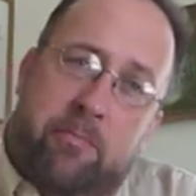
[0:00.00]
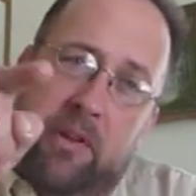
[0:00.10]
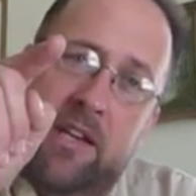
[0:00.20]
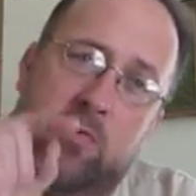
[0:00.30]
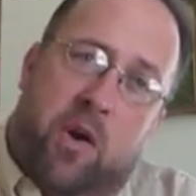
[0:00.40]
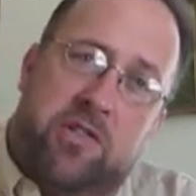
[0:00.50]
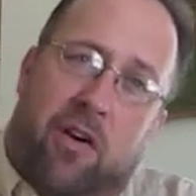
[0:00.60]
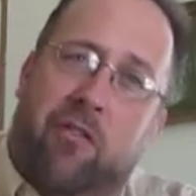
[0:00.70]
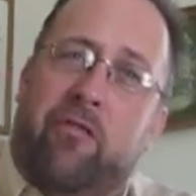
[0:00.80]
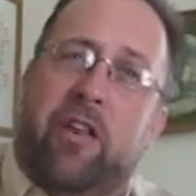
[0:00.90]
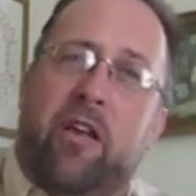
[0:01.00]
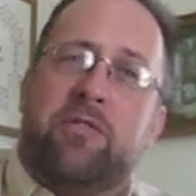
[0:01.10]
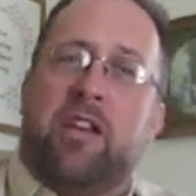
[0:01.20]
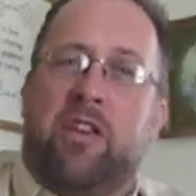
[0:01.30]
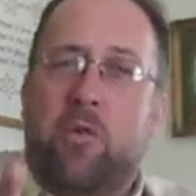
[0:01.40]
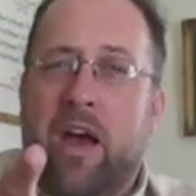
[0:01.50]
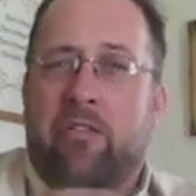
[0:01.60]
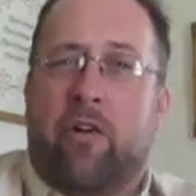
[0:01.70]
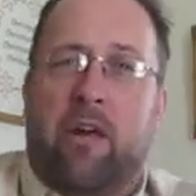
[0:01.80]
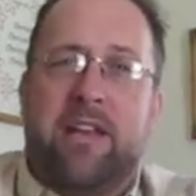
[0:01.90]
Please watch all of our videos, and you have a
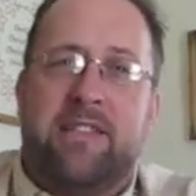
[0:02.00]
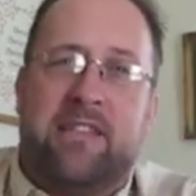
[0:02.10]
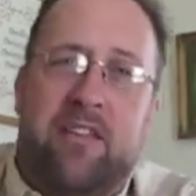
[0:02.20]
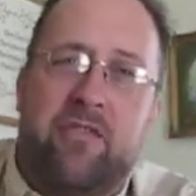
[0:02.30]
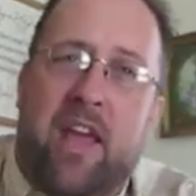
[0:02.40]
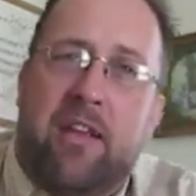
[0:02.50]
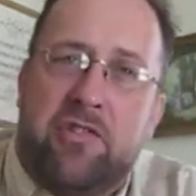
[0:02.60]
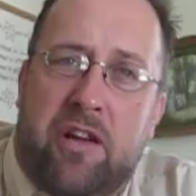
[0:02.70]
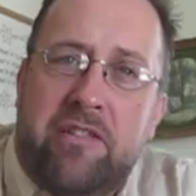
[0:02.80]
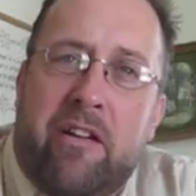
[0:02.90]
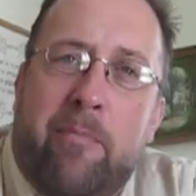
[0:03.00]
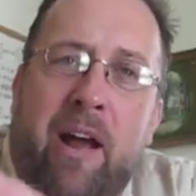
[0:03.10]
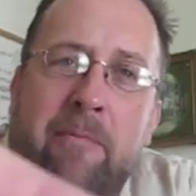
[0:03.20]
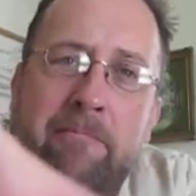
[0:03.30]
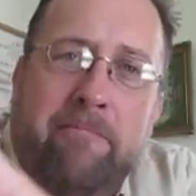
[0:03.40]
great, safe day. Talk to you later. Bye.